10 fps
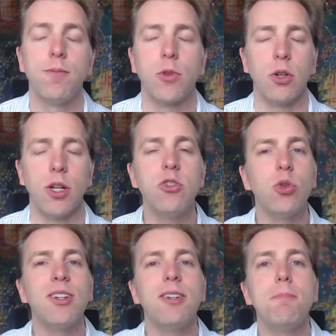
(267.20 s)
Okay, so
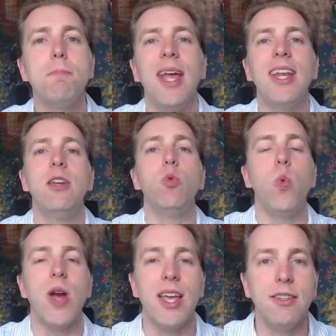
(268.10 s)
there are many
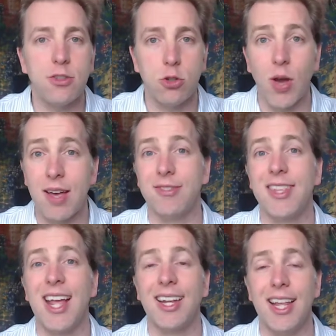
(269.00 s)
ways to have
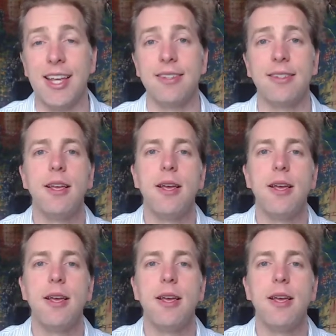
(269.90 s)
that list,